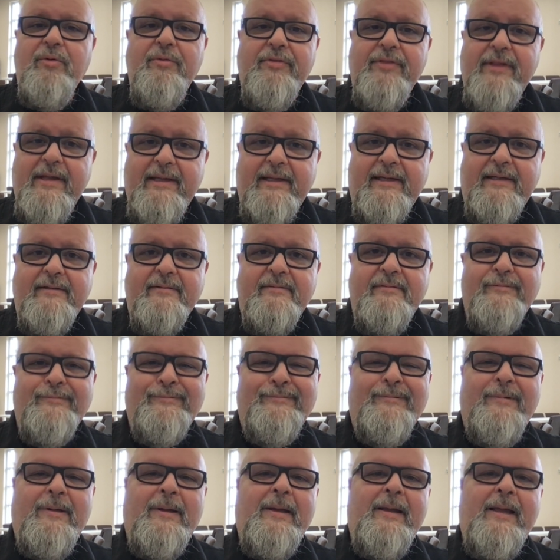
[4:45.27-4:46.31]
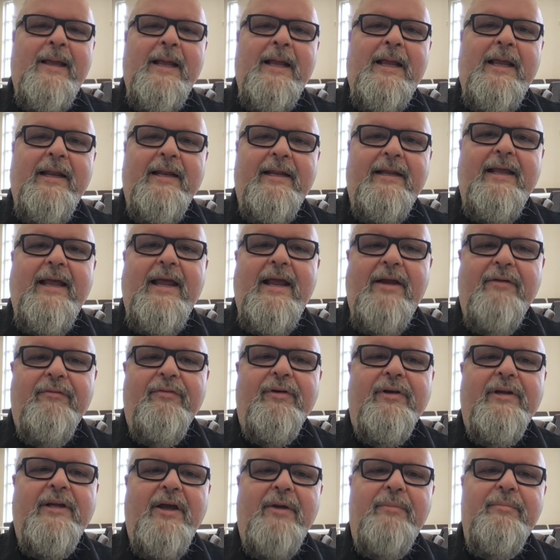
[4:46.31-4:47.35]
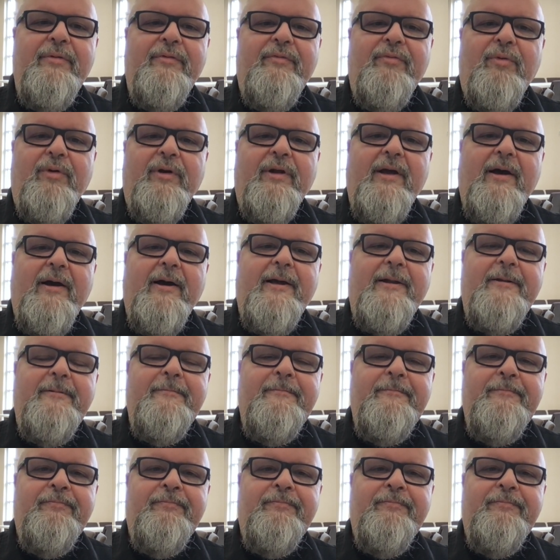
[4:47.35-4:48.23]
thing can ever come before God.